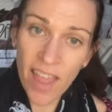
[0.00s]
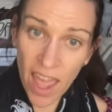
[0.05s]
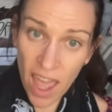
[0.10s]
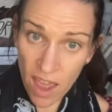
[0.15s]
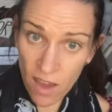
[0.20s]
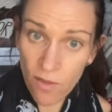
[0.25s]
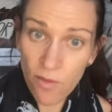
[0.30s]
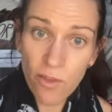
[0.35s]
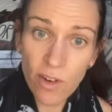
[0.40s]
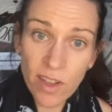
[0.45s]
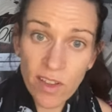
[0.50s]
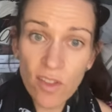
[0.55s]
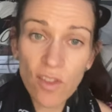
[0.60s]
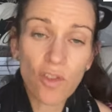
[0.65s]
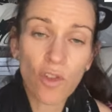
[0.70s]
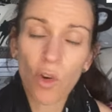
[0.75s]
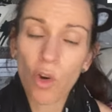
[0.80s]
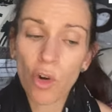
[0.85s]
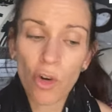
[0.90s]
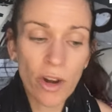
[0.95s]
every
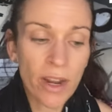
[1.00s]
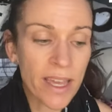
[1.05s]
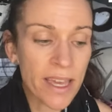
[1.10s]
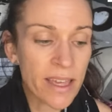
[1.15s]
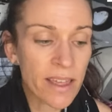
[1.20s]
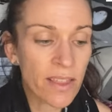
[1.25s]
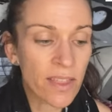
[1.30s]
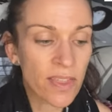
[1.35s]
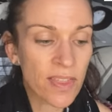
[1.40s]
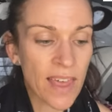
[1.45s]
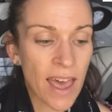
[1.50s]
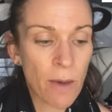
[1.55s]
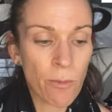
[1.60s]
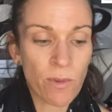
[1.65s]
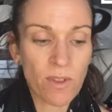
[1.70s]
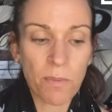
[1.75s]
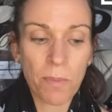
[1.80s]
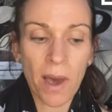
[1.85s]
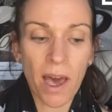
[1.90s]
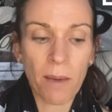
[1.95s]
story that
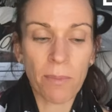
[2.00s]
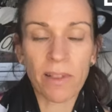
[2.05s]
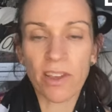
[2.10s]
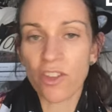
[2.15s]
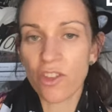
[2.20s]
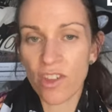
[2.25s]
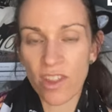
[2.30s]
was published